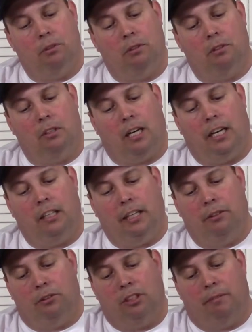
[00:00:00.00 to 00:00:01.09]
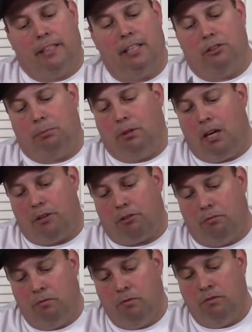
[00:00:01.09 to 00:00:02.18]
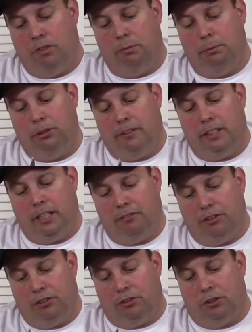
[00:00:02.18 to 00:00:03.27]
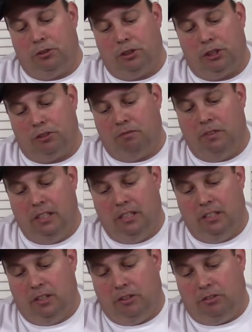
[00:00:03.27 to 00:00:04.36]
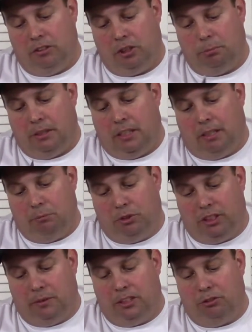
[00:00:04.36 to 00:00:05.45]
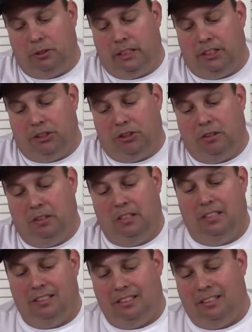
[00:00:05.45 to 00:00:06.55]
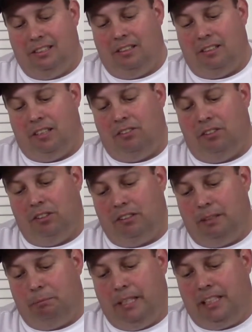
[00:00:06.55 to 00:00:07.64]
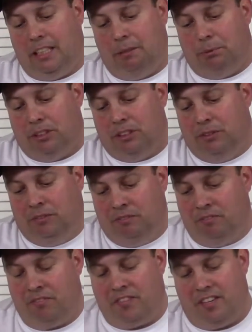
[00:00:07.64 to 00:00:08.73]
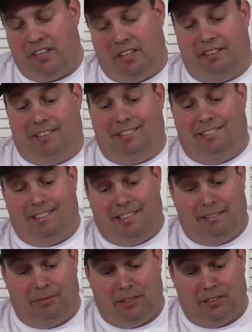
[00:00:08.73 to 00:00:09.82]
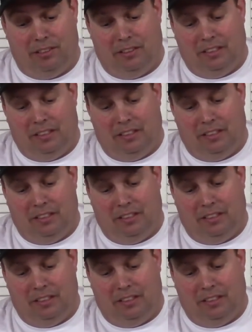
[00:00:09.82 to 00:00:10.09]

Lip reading: or eyeliner or something like that as a prize for Pennsylvania Kayak Fishing Association. So let's open it up, see what this one is. Doesn't look like makeup or anything like that, but...